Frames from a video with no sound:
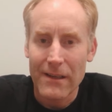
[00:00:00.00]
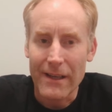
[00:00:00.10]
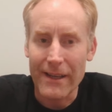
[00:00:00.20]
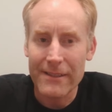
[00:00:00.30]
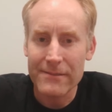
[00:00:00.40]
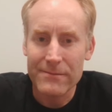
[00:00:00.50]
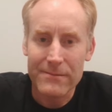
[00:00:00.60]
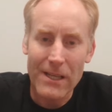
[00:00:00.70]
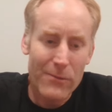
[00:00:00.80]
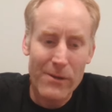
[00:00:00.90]
And
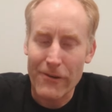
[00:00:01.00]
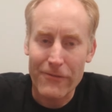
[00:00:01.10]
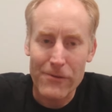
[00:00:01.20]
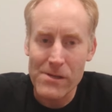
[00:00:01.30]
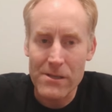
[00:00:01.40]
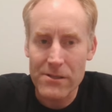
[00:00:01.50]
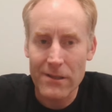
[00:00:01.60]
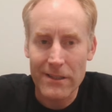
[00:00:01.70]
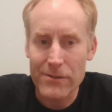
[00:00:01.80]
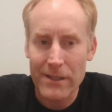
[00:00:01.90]
you know, we were a few years
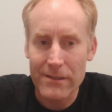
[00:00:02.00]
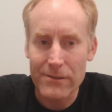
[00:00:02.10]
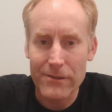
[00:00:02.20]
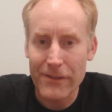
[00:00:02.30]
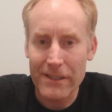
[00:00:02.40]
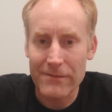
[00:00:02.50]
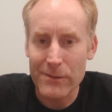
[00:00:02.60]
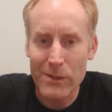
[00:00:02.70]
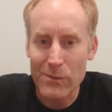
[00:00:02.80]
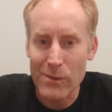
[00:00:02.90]
early trying to do effectively
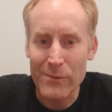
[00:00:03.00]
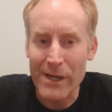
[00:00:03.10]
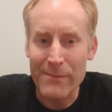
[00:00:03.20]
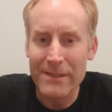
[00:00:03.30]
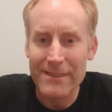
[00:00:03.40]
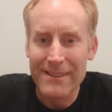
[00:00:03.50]
what OneWeb